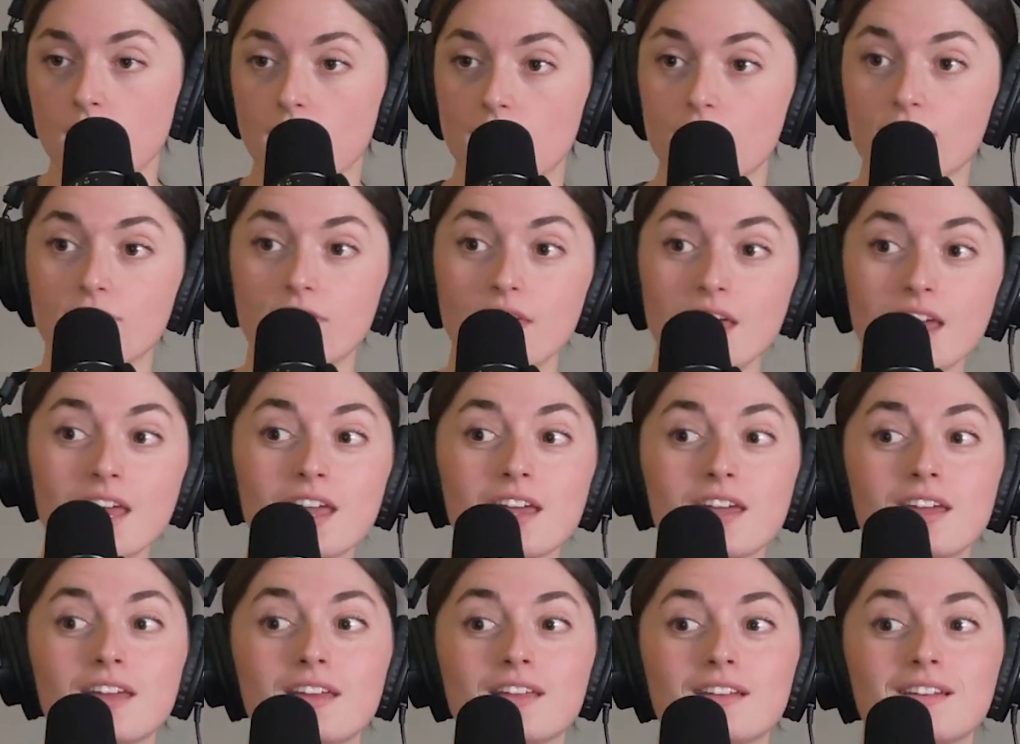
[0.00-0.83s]
And
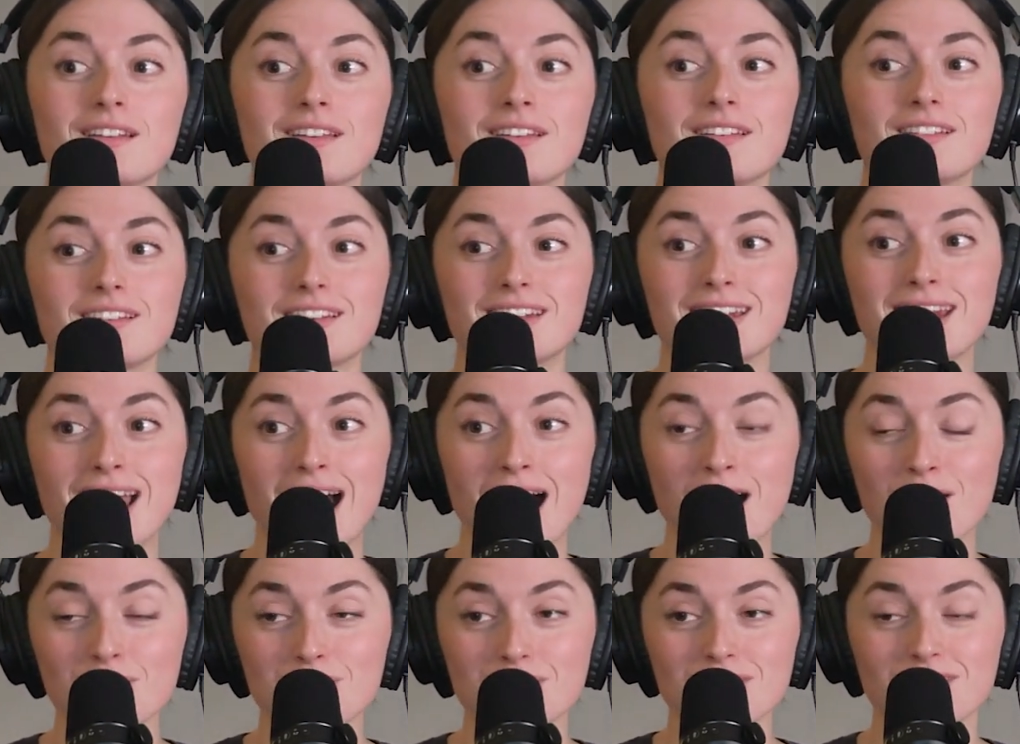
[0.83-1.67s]
then
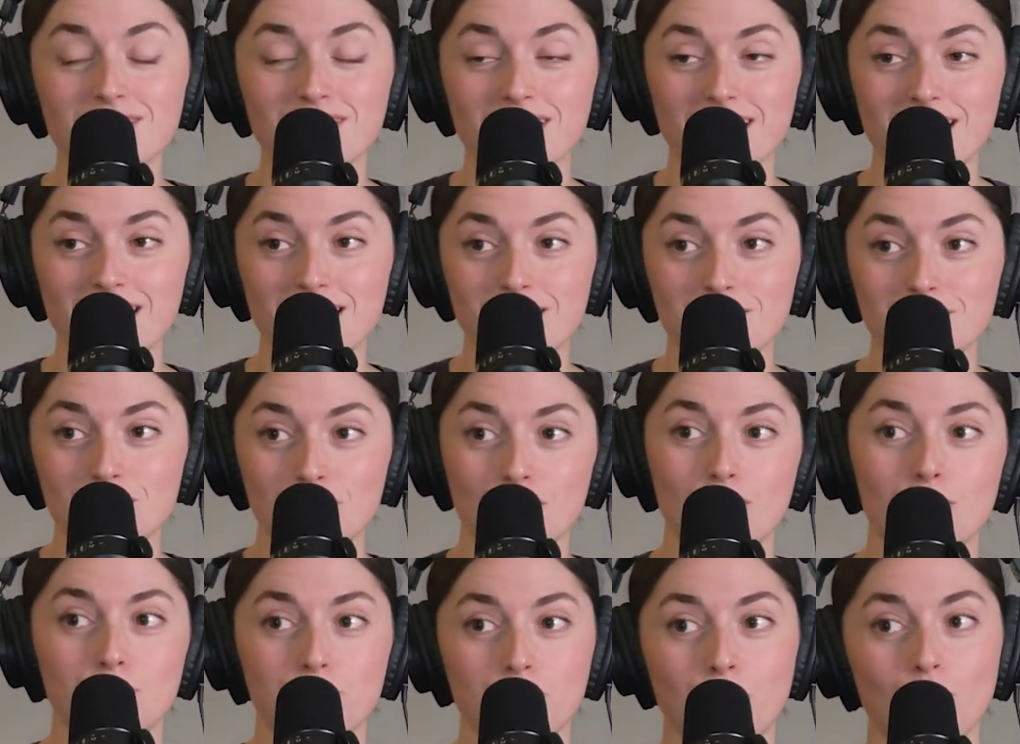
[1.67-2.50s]
now you're
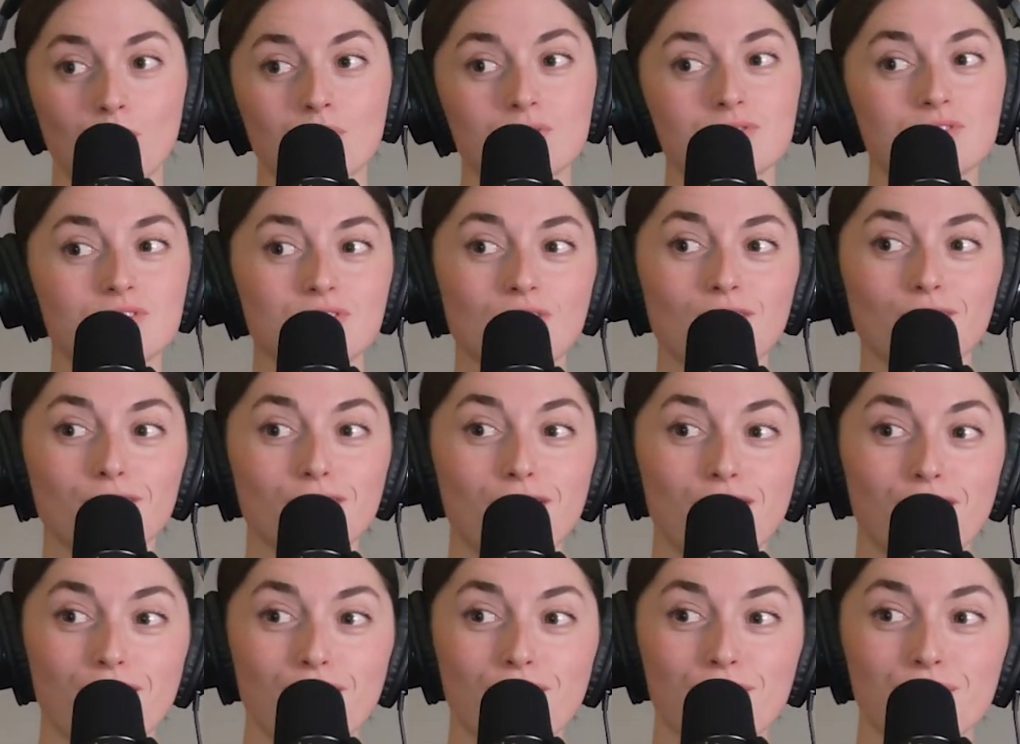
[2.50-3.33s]
in, post
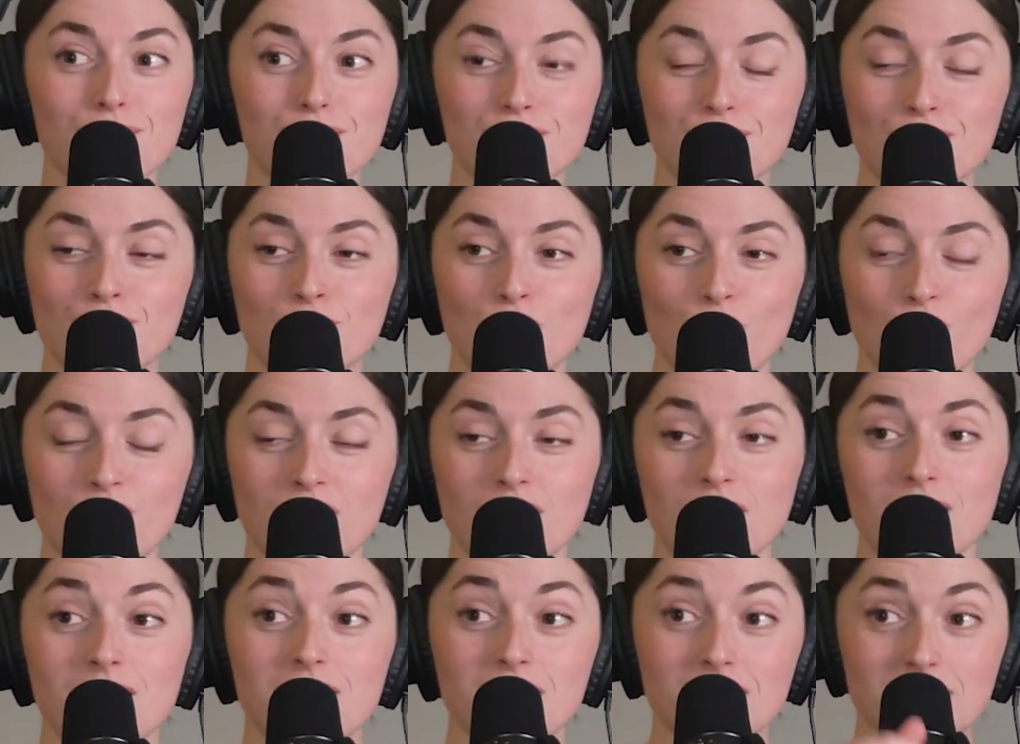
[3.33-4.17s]
solo, you're more
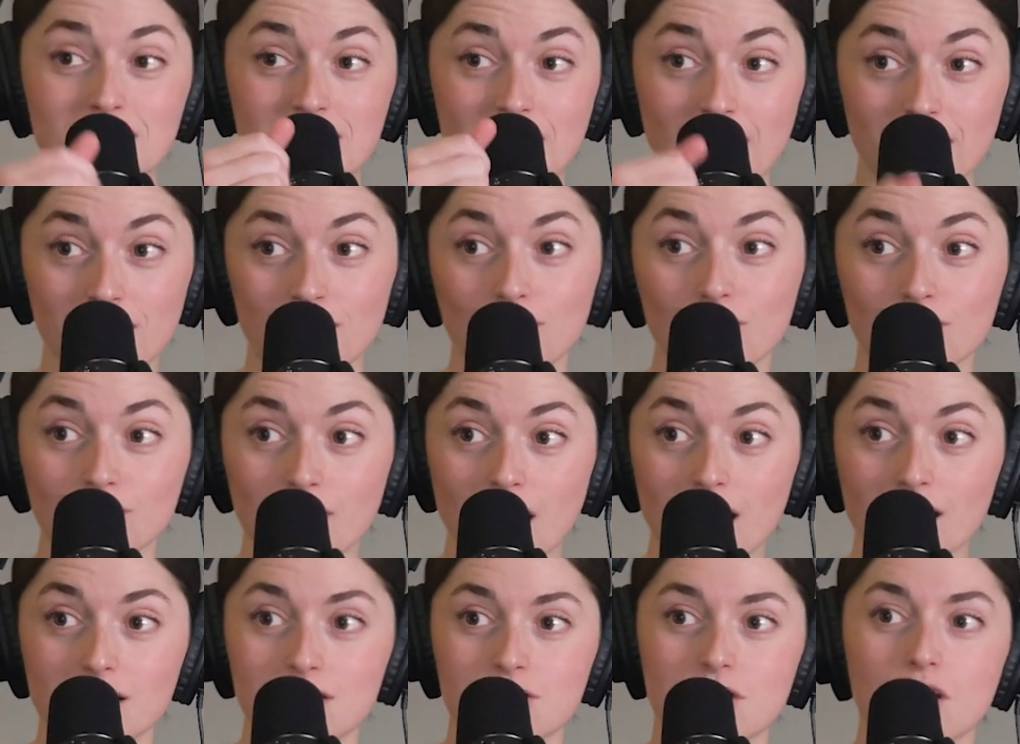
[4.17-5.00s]
into the technical knowledge.